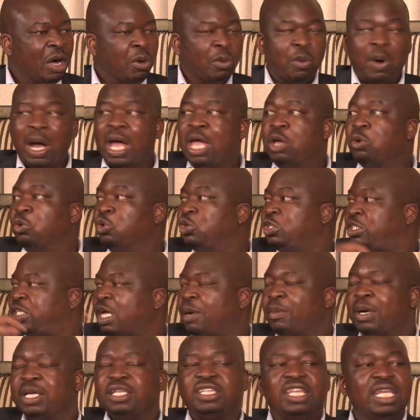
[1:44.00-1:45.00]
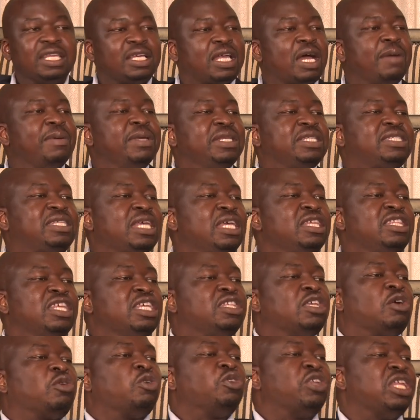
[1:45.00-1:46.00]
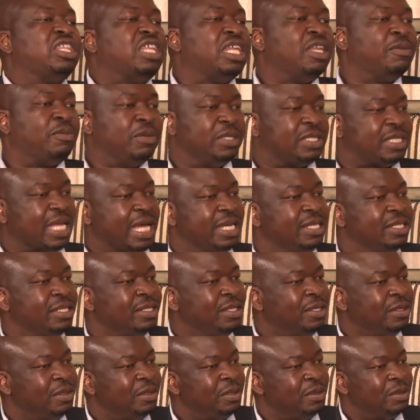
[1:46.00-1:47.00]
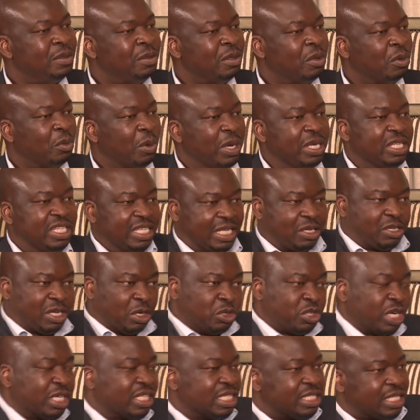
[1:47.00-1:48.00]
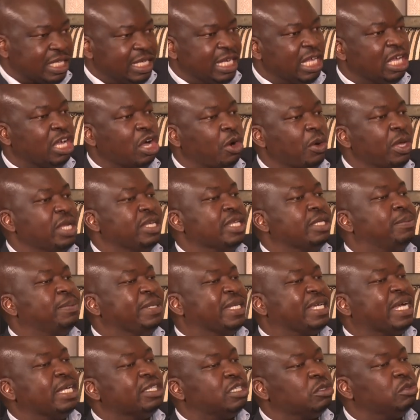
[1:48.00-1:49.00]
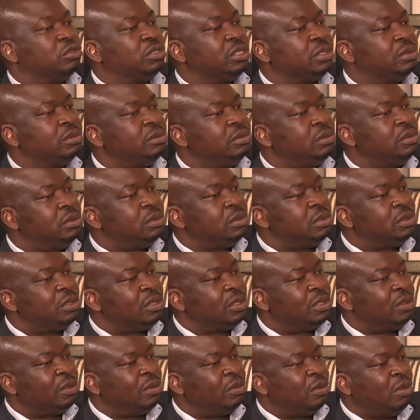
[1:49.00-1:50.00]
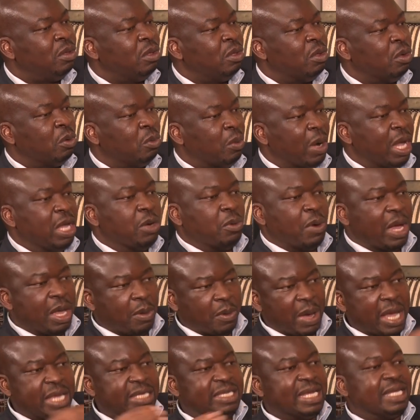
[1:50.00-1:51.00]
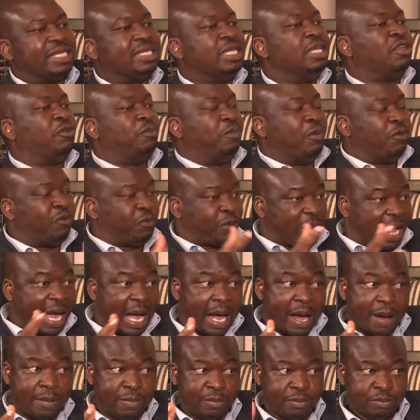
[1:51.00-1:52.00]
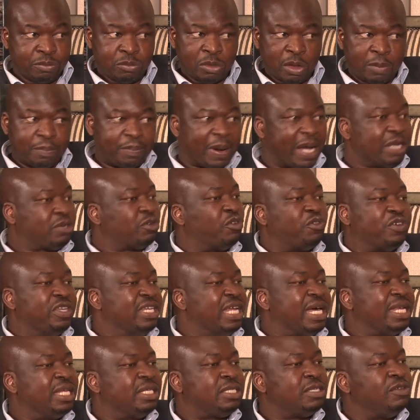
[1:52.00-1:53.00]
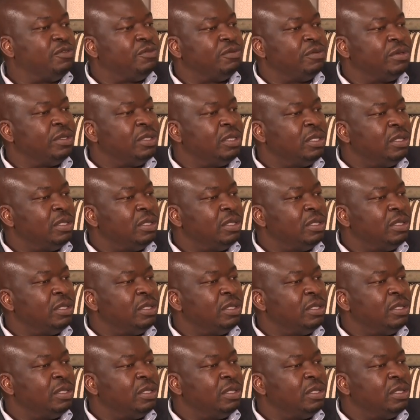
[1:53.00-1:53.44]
why would someone then come and say there's a contract that has been signed when the contract is illegal and has been cancelled? Why does it become part of a narrative?